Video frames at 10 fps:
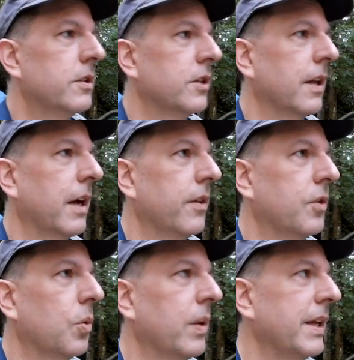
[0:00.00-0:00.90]
July the
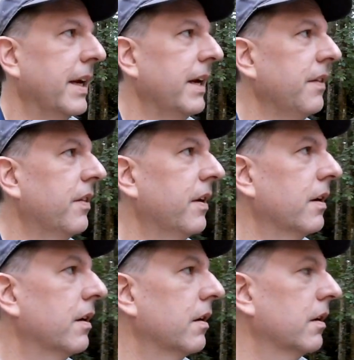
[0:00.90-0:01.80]
28th,
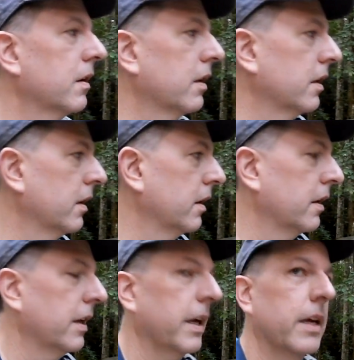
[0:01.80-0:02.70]

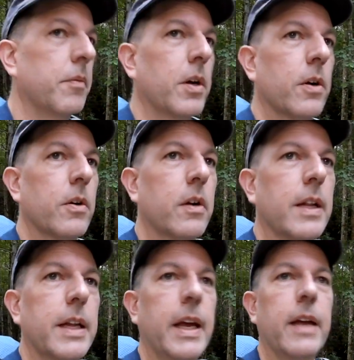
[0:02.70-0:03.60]
and I am
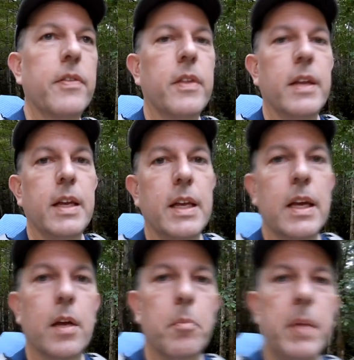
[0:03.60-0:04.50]
currently at
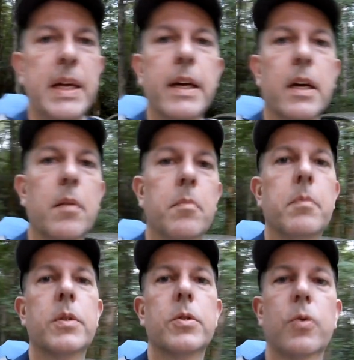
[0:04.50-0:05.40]
the Beegum
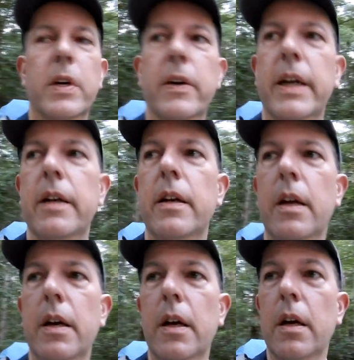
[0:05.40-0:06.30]
Trailhead
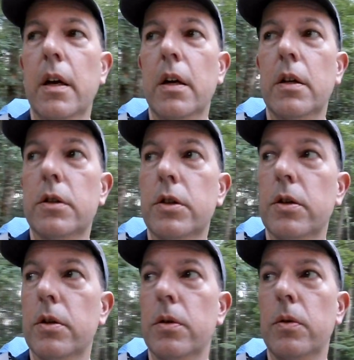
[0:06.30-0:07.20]

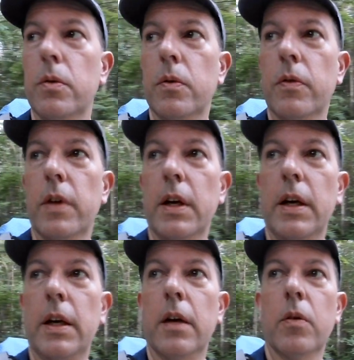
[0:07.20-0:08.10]
to
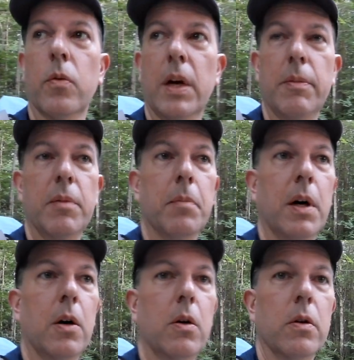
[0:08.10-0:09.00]
the Rabun
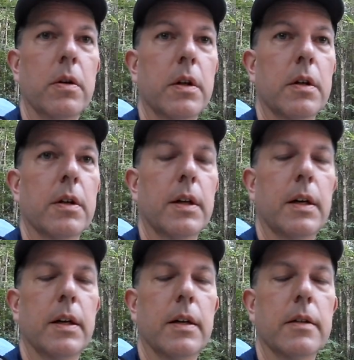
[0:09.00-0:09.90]
Bald
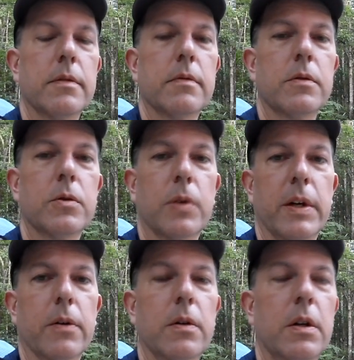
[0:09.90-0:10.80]

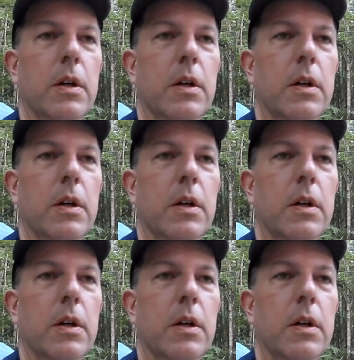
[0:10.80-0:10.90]
Trail.